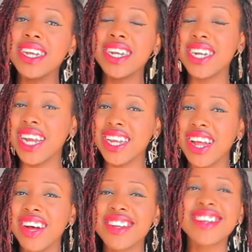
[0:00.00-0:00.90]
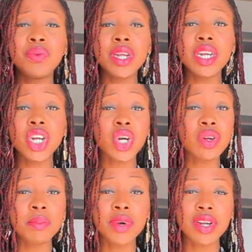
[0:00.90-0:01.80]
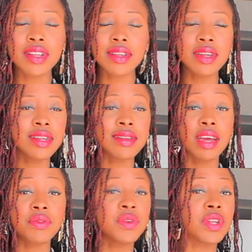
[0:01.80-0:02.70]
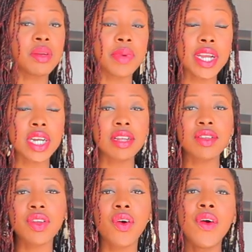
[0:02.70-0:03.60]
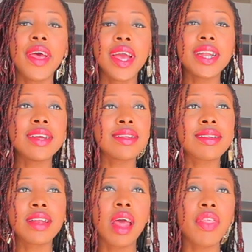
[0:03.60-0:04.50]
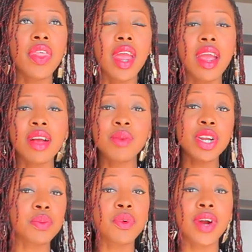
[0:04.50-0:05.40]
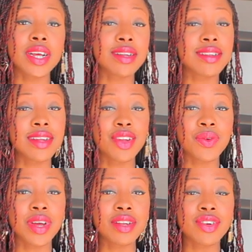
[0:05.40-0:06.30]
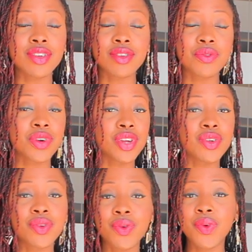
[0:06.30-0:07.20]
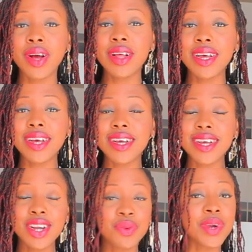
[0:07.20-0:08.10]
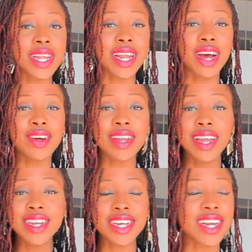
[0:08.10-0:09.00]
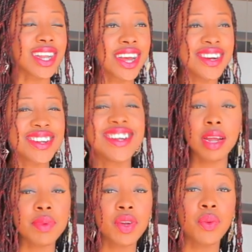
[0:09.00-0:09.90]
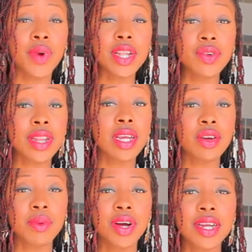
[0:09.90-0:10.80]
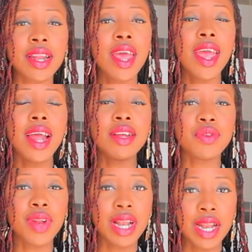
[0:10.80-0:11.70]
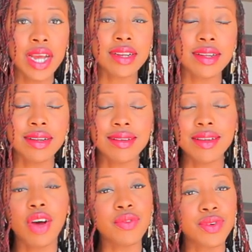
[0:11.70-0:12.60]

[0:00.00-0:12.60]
check it out. Really short magazine, it's like 15 pages, so there's nothing much more I can say to it, just for you to read it out and check it out. Let me know what you think about it and if you liked it, of